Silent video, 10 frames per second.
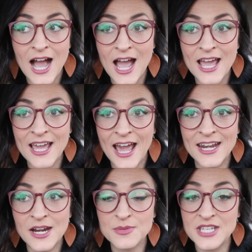I
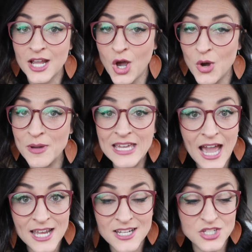ended up staying home
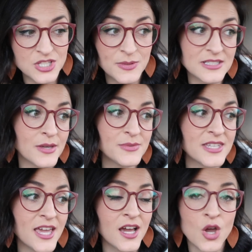again just because I
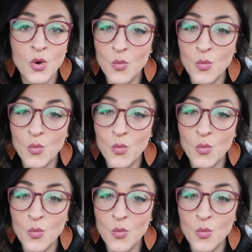was like,